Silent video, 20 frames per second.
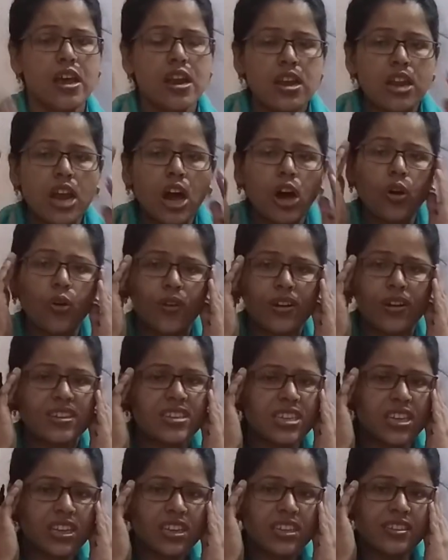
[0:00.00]
Now,
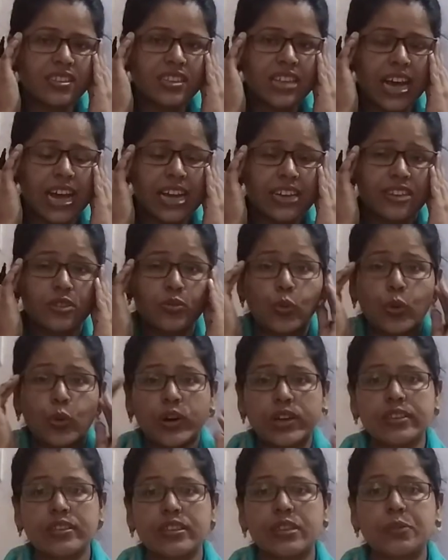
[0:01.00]
question is that
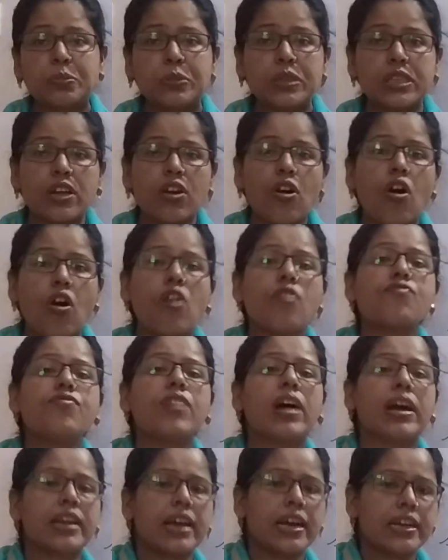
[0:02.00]
what is the meaning of
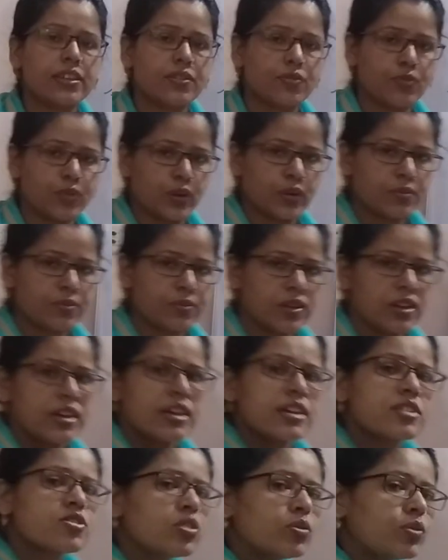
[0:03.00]
finite verb?
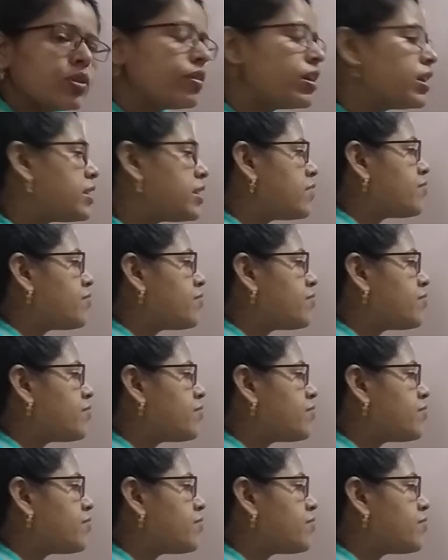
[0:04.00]
So, we will